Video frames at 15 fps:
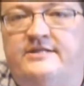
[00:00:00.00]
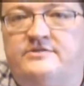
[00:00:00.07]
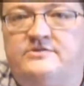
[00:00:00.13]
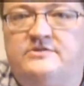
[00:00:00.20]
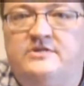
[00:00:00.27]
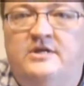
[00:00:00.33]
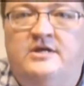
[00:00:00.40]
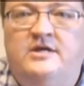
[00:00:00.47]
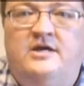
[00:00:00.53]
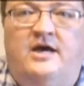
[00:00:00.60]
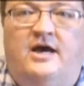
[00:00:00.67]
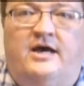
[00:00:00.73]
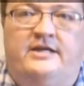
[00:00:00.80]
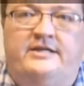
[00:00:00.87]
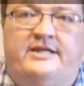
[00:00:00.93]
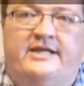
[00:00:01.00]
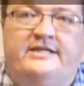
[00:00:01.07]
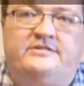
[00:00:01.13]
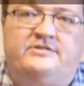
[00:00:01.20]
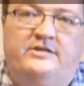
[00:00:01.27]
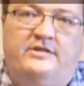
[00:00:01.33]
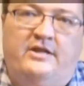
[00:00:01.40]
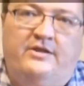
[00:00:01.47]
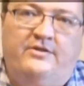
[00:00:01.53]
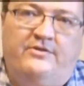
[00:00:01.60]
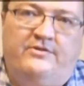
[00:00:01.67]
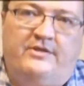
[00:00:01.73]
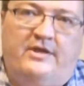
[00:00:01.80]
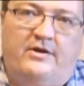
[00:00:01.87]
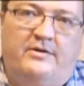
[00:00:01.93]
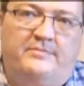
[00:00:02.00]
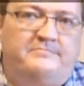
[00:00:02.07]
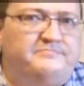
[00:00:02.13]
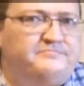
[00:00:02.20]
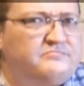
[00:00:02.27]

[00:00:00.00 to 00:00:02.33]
Um, you know, Again,